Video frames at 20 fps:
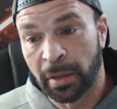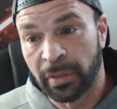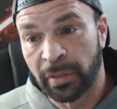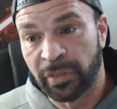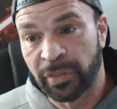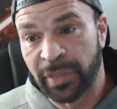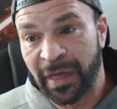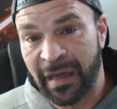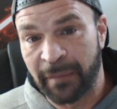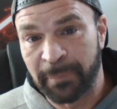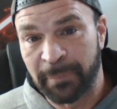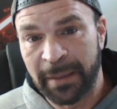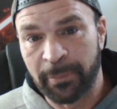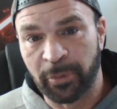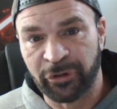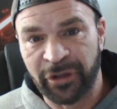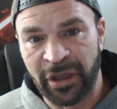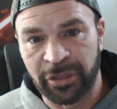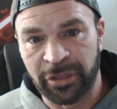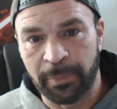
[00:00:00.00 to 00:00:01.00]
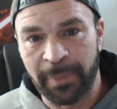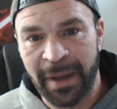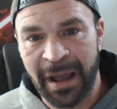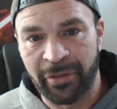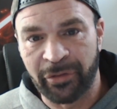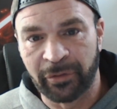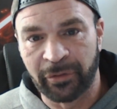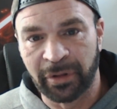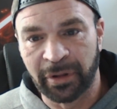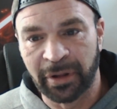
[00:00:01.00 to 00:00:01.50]
that people take the path
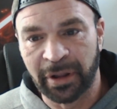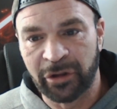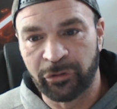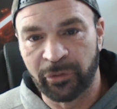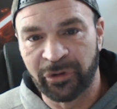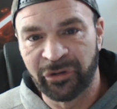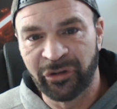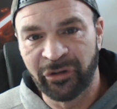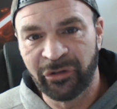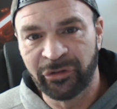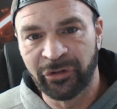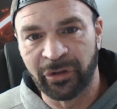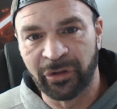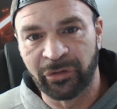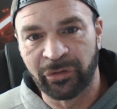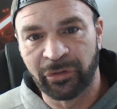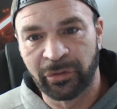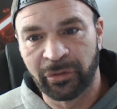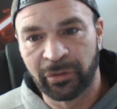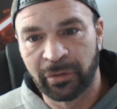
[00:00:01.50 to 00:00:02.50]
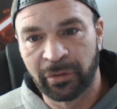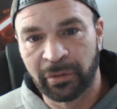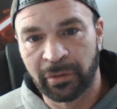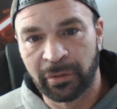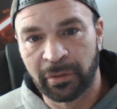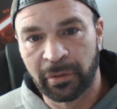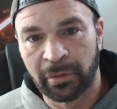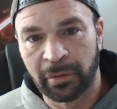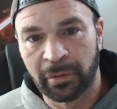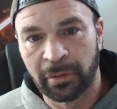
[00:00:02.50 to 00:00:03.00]
of the least resistance.
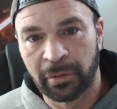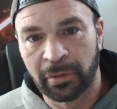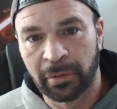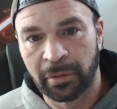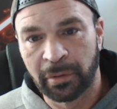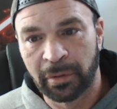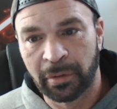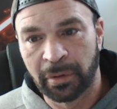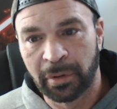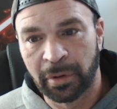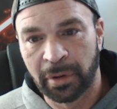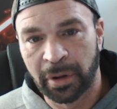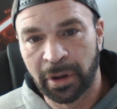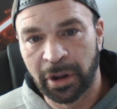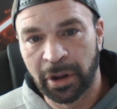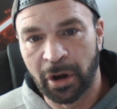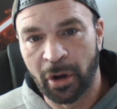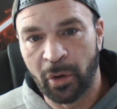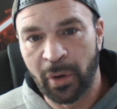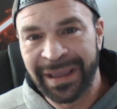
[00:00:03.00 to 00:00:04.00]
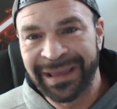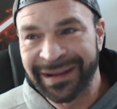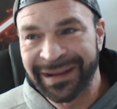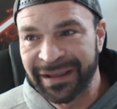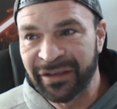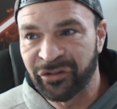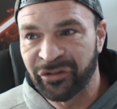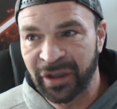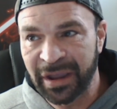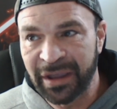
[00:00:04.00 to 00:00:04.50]
You know, it
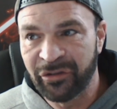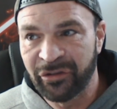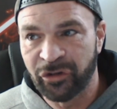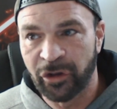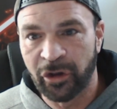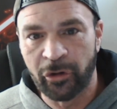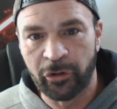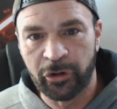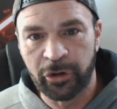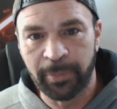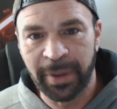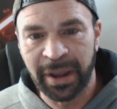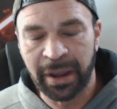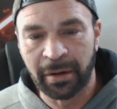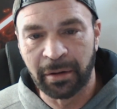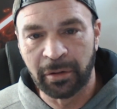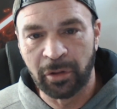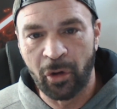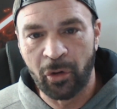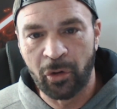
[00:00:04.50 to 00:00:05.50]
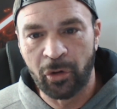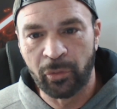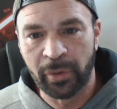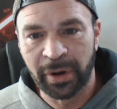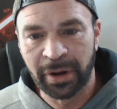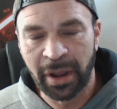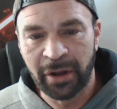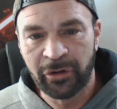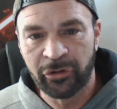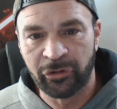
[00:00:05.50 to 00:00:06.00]
is easier to be in a local
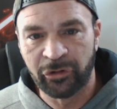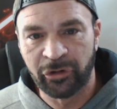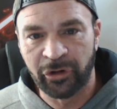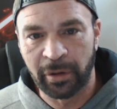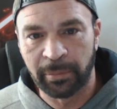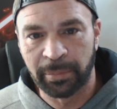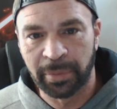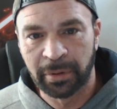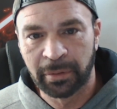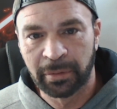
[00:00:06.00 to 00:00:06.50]
relationship.